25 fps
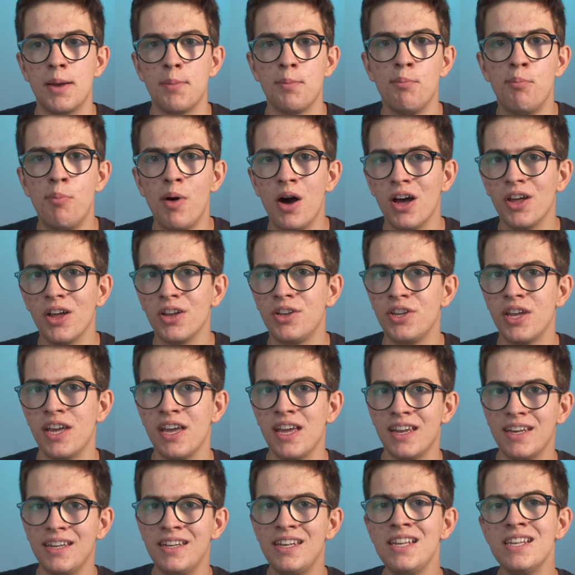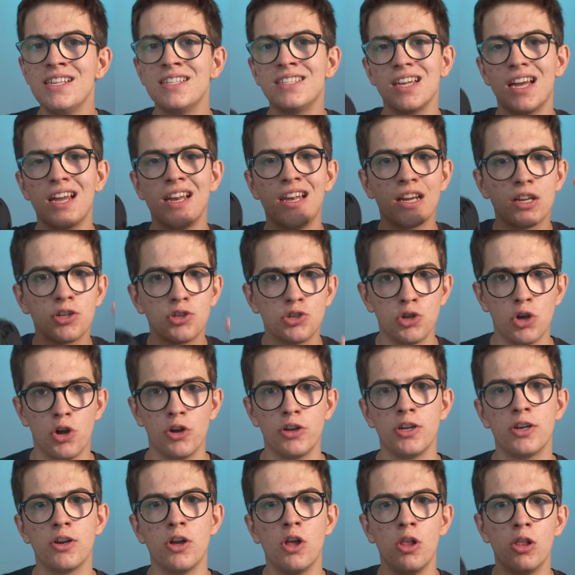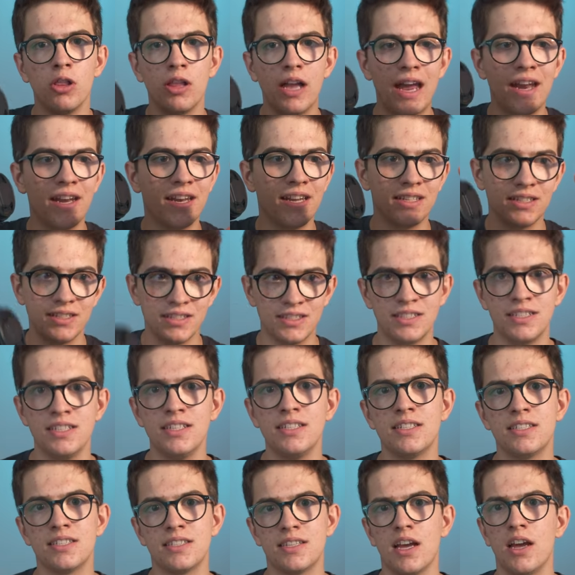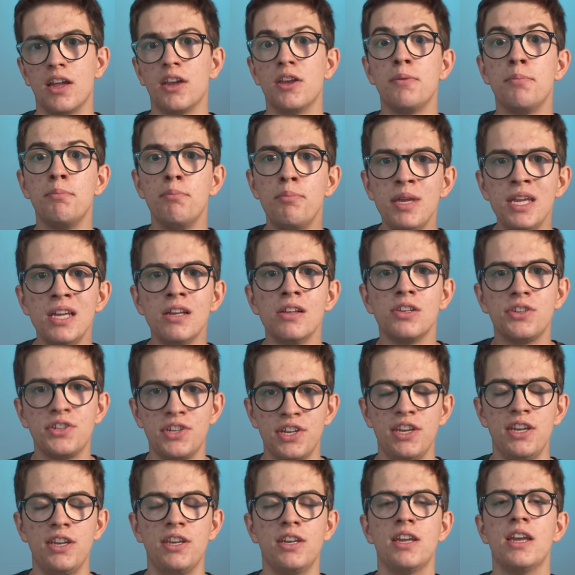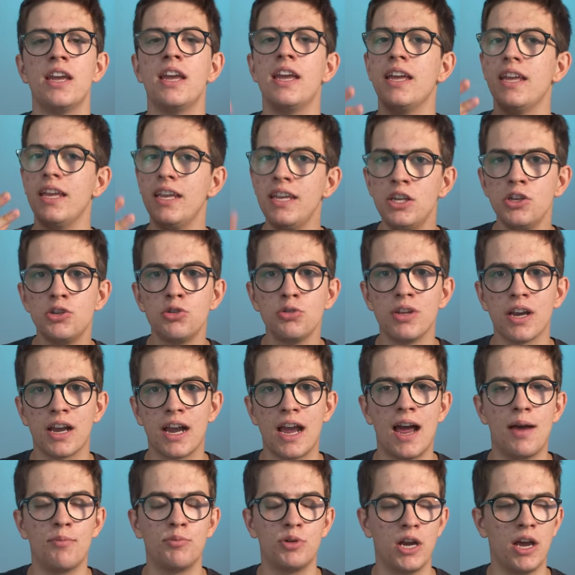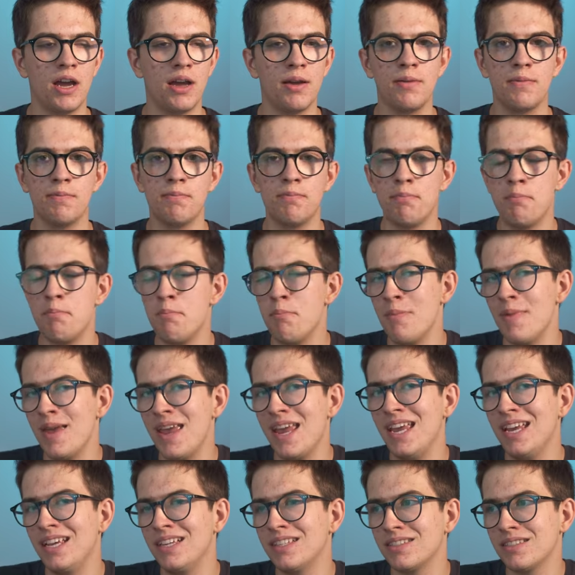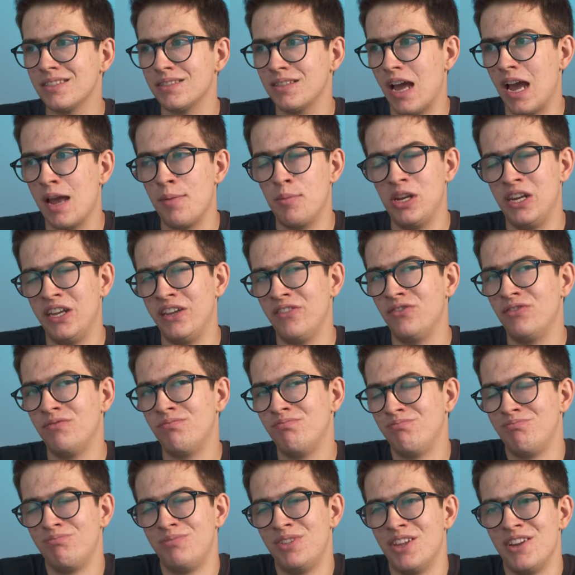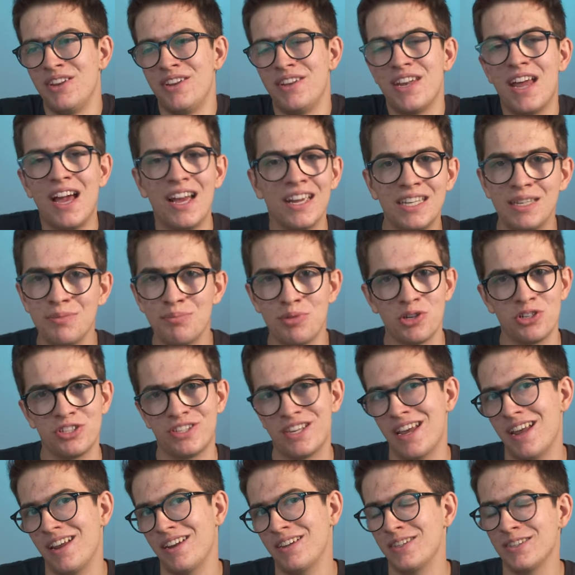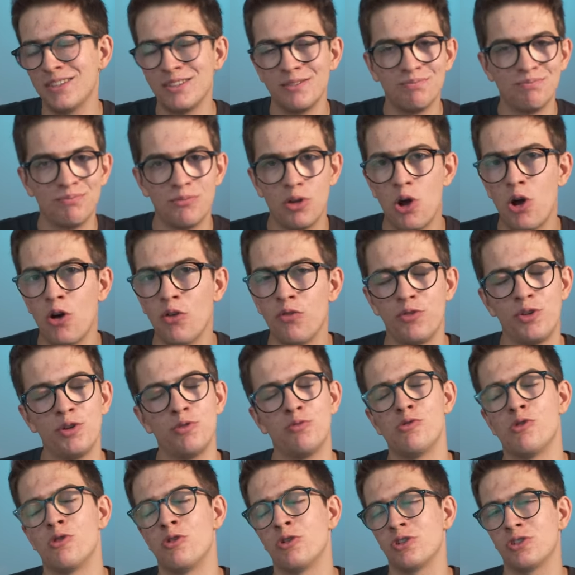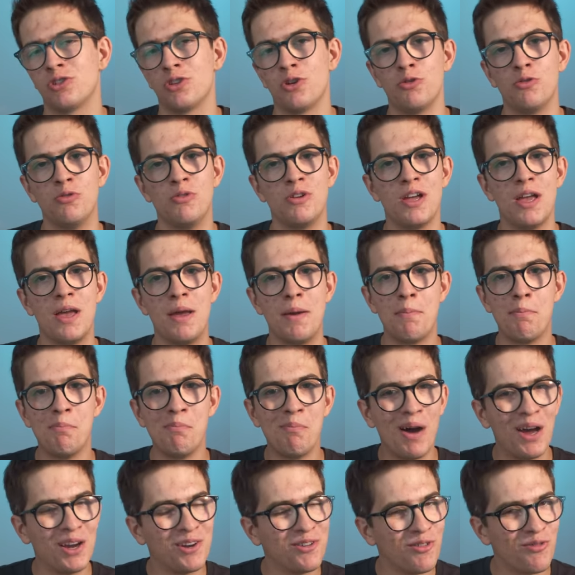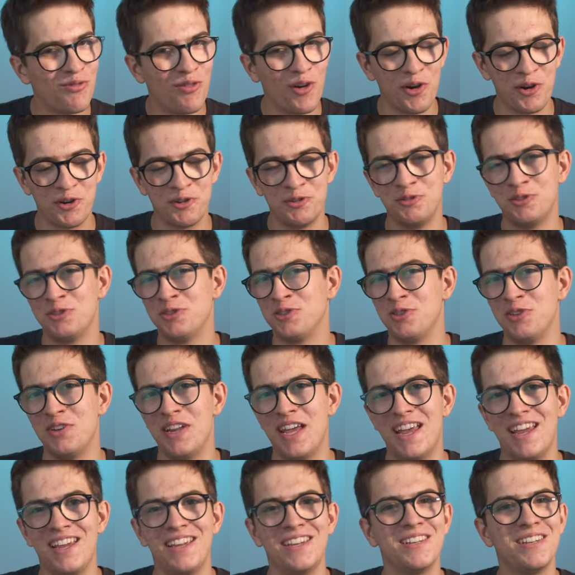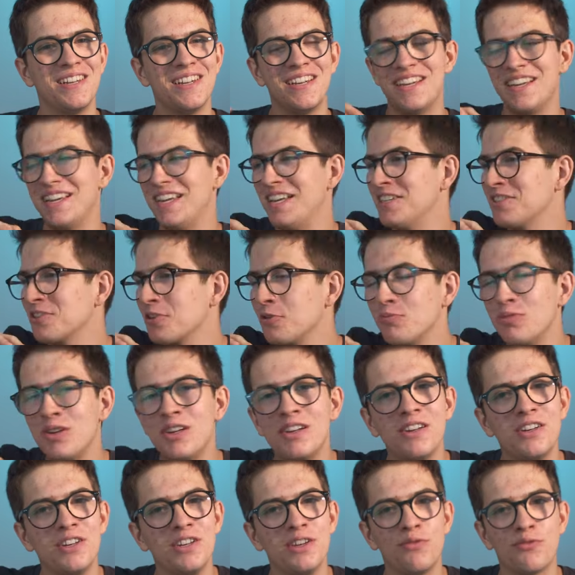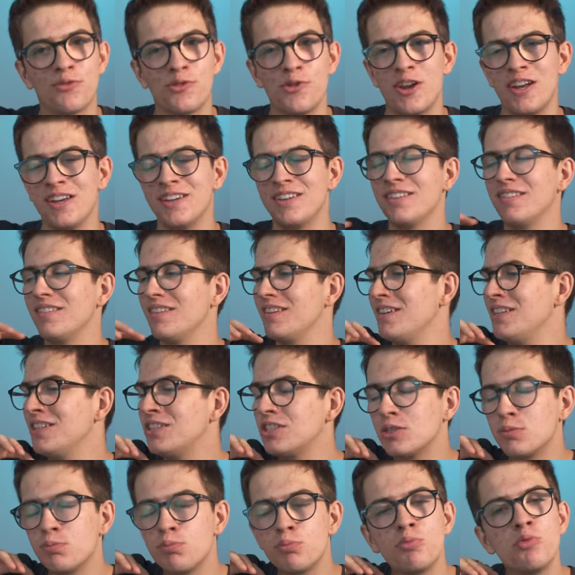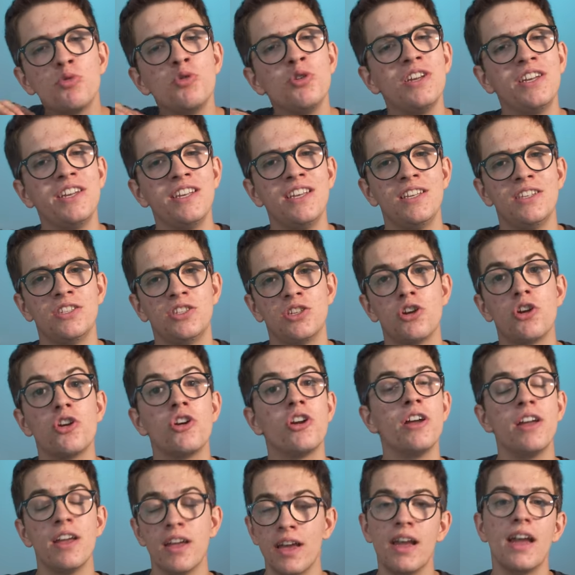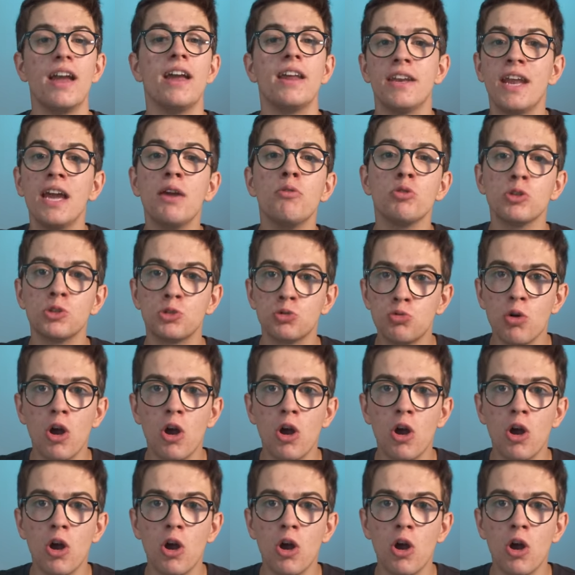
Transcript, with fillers: but this electronical and assistant built in into the camera makes I believe the 90% of the work so manual focus today is completely different it's pretty easier. And I was